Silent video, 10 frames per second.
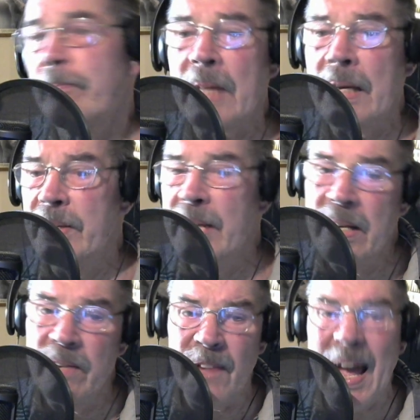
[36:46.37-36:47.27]

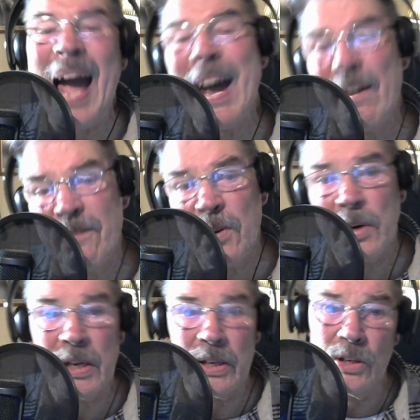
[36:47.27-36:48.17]
native
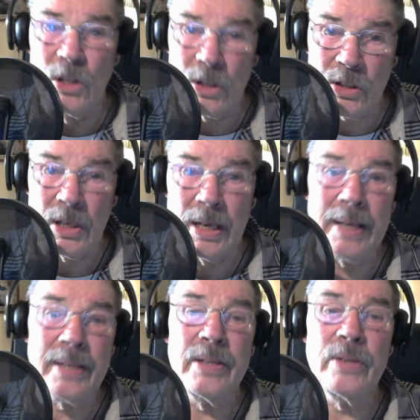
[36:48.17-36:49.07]
African looked
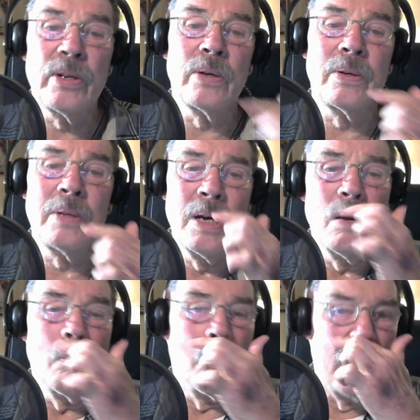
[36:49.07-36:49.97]
like,
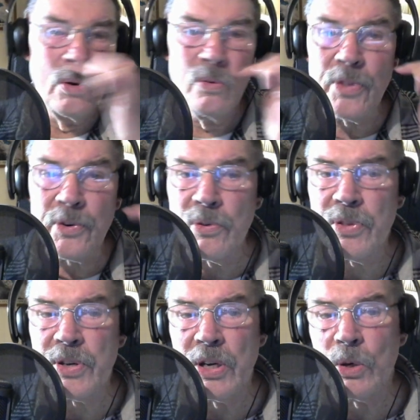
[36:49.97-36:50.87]
bone through
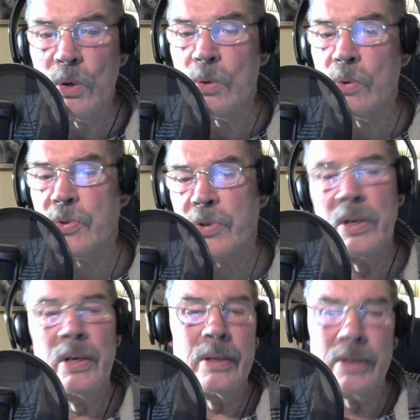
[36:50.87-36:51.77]
the nose,
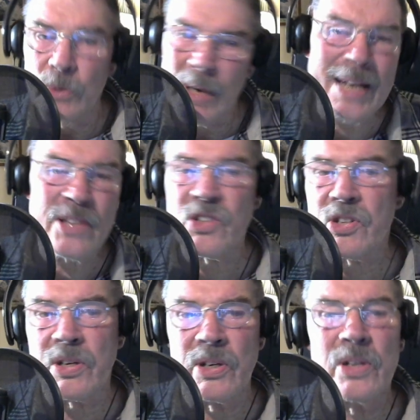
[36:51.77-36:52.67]
grass
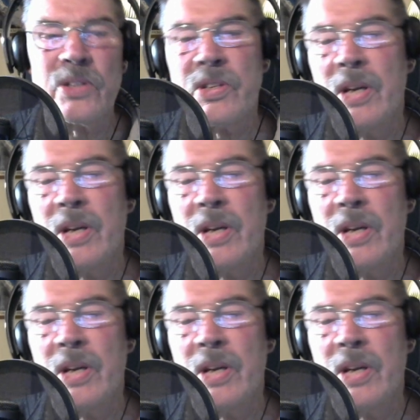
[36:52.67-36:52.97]
skirts,